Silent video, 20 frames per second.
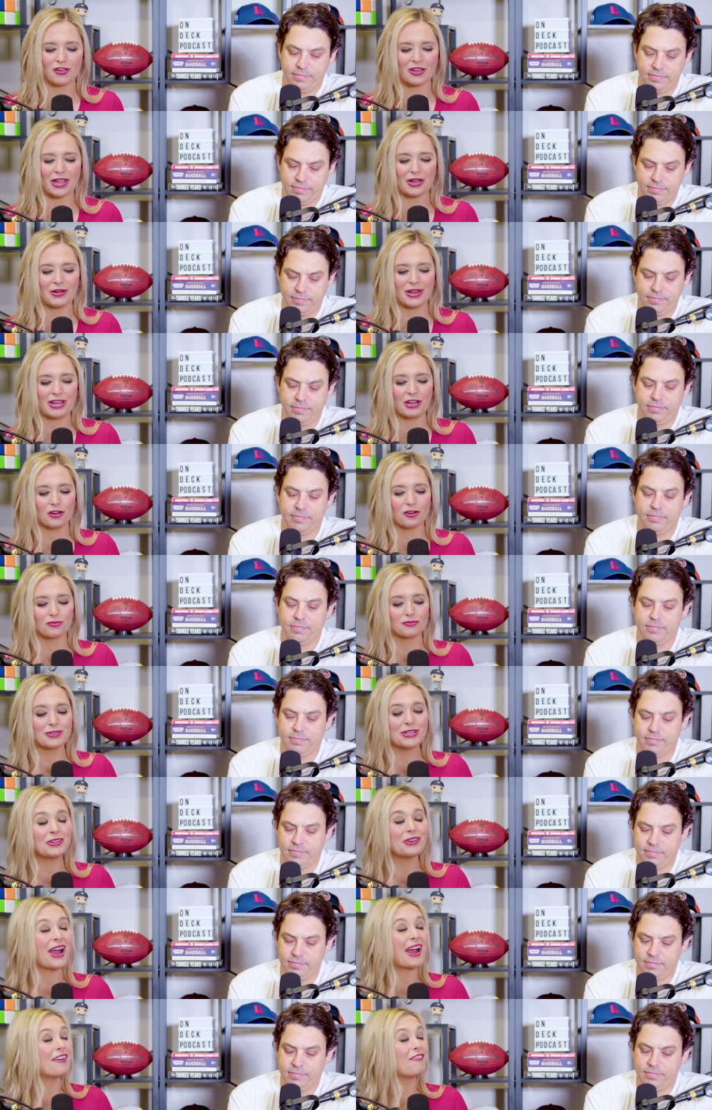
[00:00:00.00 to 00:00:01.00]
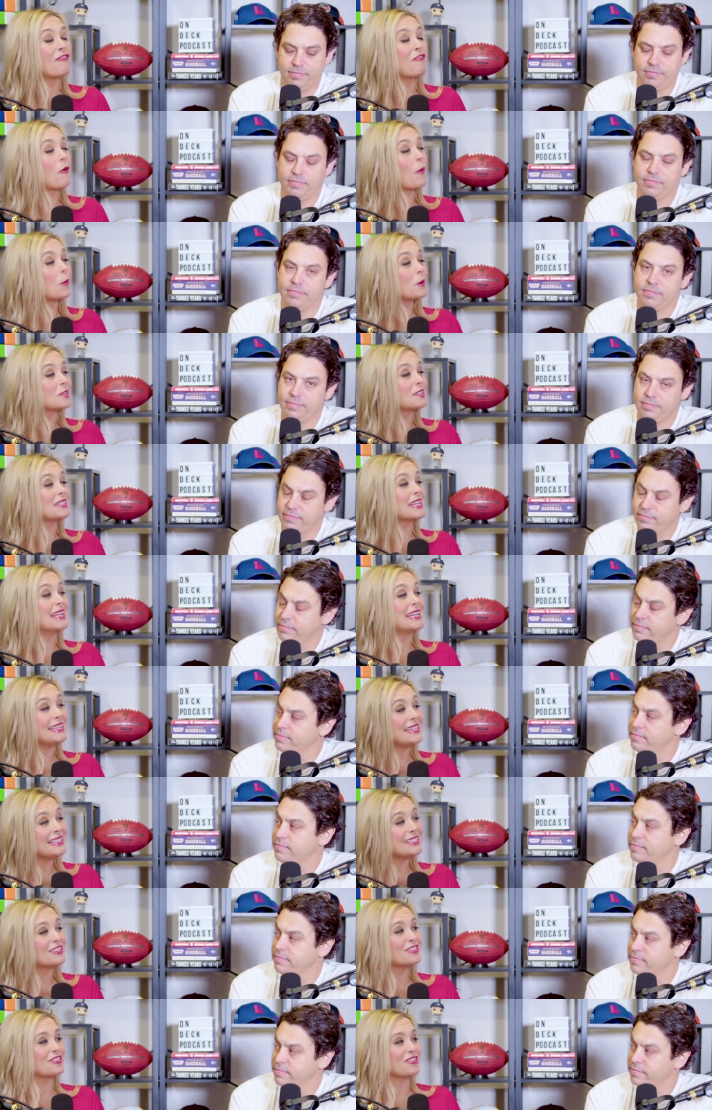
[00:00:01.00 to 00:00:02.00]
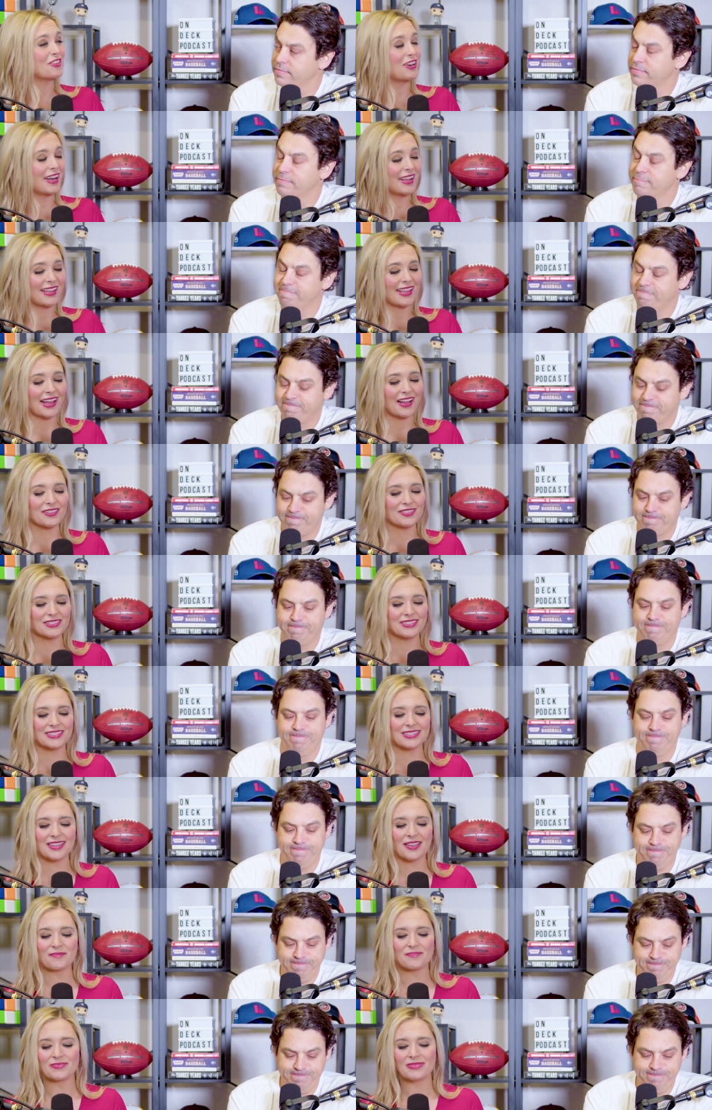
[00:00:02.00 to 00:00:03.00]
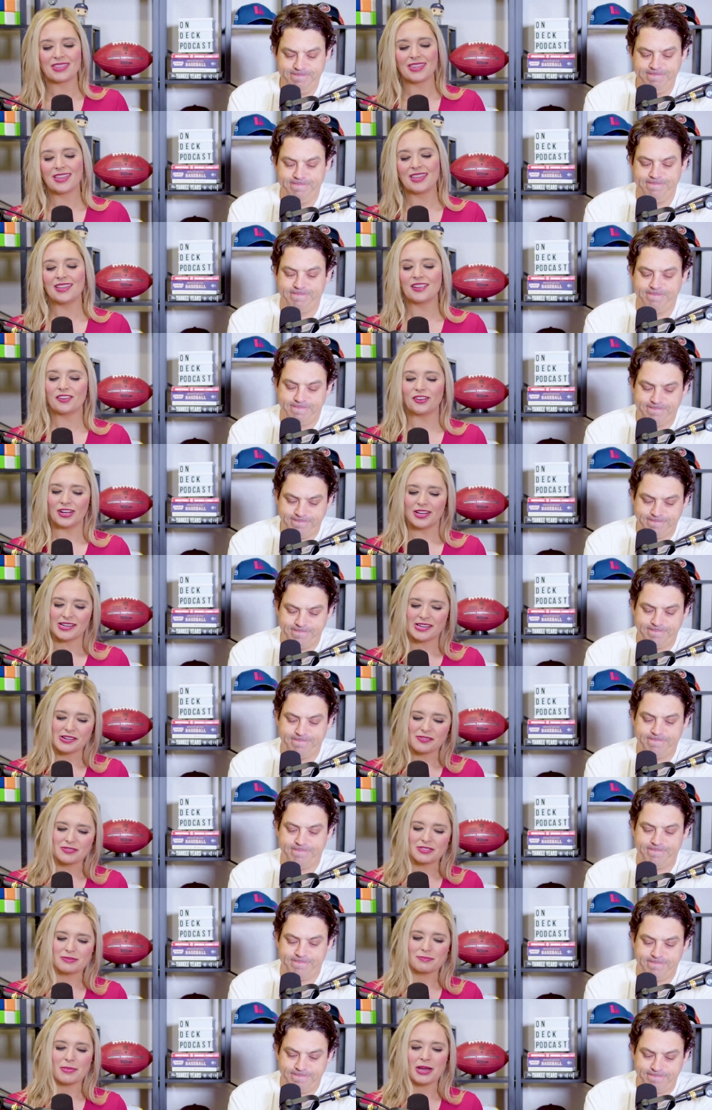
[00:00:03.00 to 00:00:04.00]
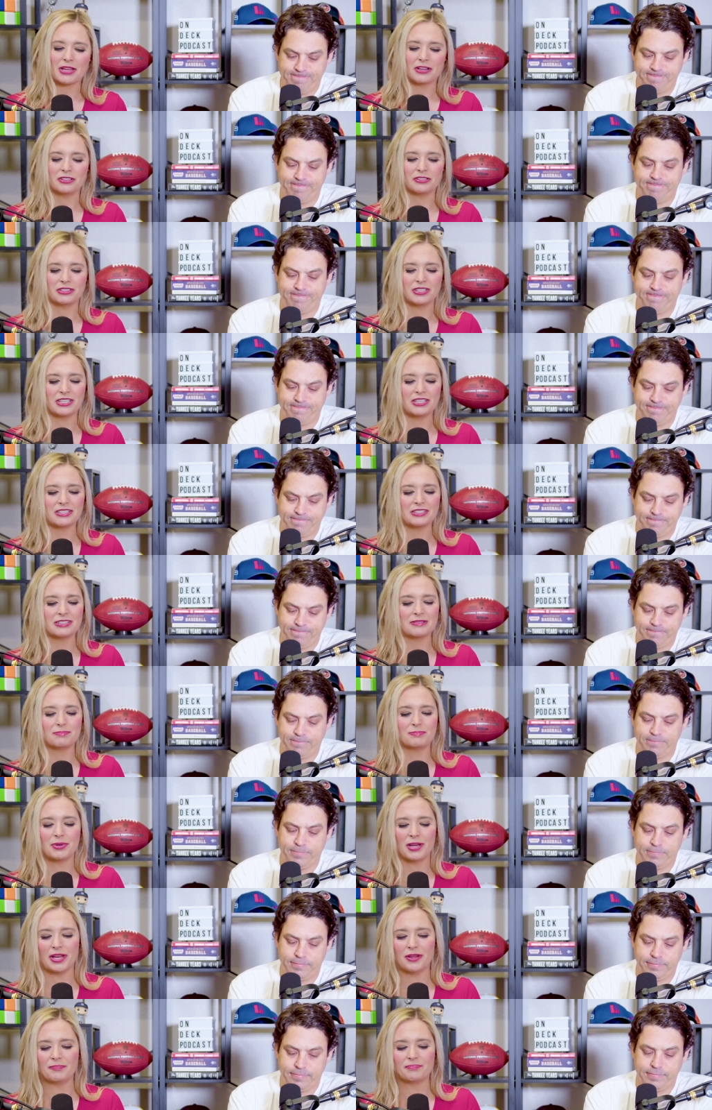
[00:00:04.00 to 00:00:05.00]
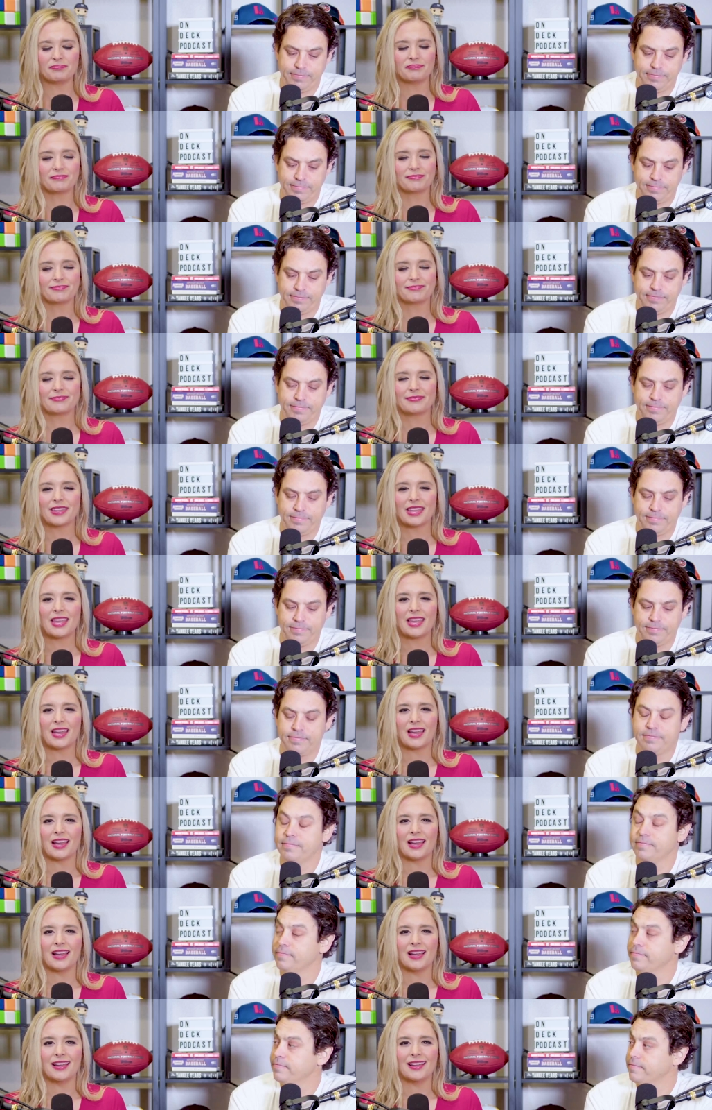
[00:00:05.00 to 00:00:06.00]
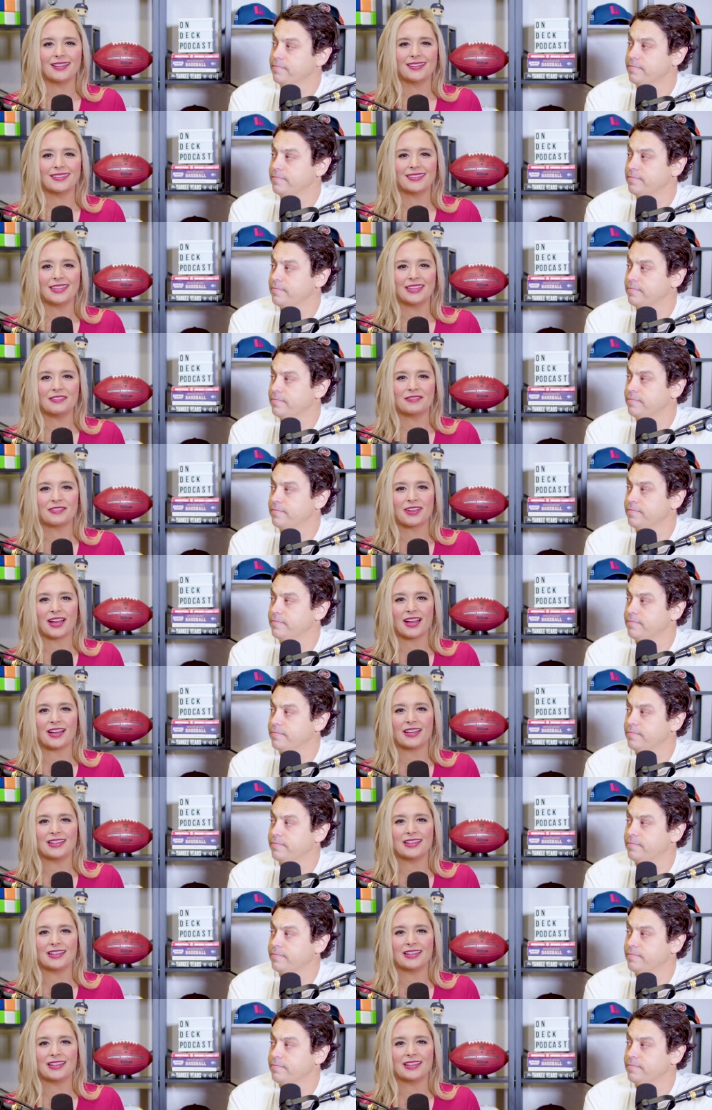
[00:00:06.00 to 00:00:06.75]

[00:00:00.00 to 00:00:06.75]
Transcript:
Speaker 1: out a career high 14 strikeouts. Mm-hmm. Granted, it was minor leagues, but uh, they've got